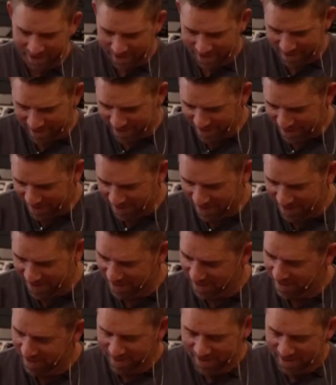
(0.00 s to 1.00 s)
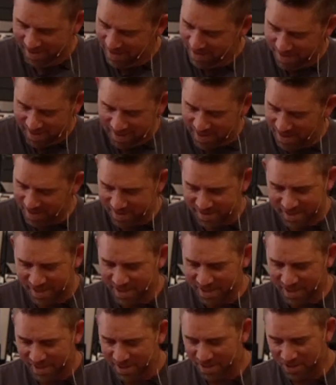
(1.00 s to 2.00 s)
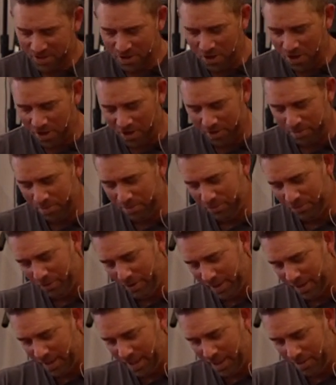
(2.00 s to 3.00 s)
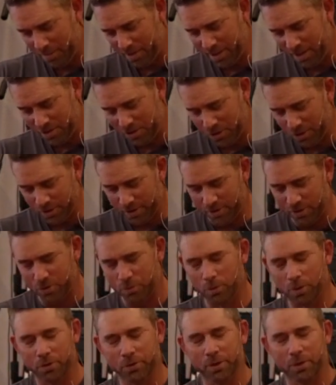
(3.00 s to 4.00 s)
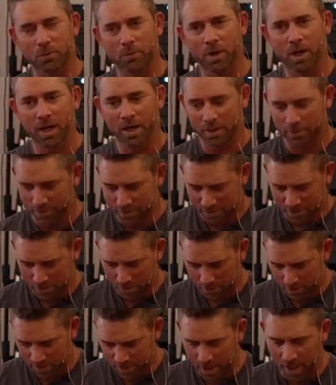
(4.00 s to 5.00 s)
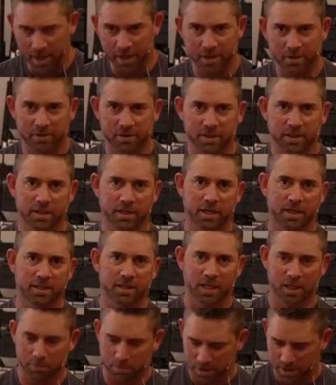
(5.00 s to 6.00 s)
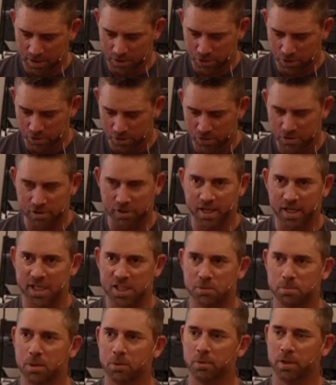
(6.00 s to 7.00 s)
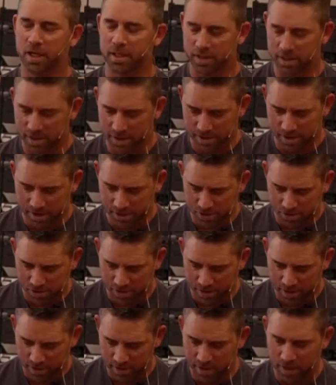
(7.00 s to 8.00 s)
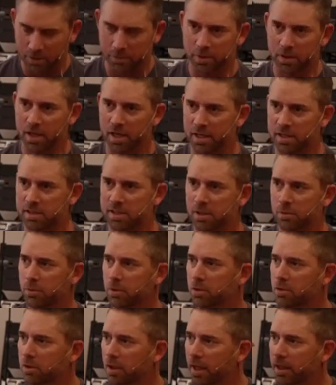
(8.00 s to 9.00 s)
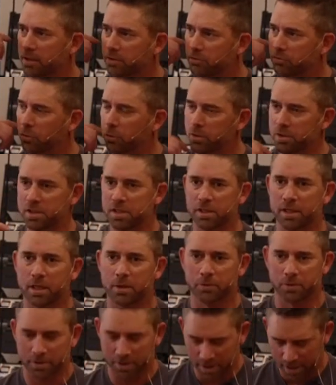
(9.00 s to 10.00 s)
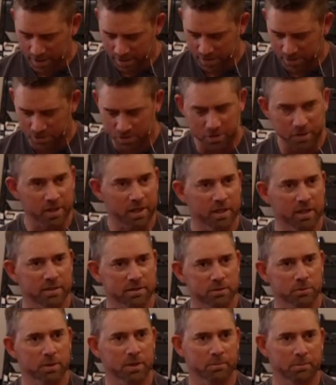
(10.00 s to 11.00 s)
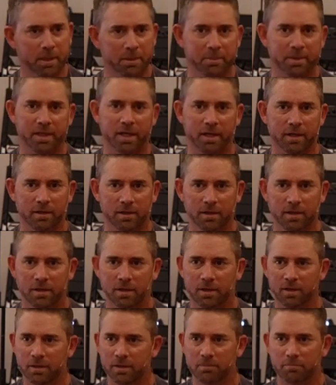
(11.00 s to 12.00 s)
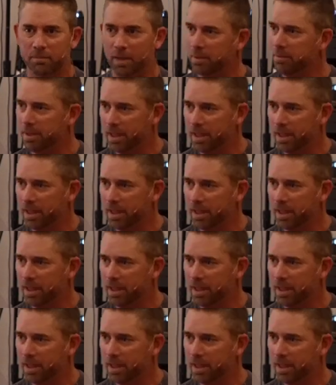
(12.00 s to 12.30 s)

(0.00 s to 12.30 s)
and uh, I was sitting in the car before I came into church wondering why I was so tired. And then I came into church and they asked me what I did yesterday. Then I realized I worked like a 14 hour day yesterday. And I was like, well, maybe that, maybe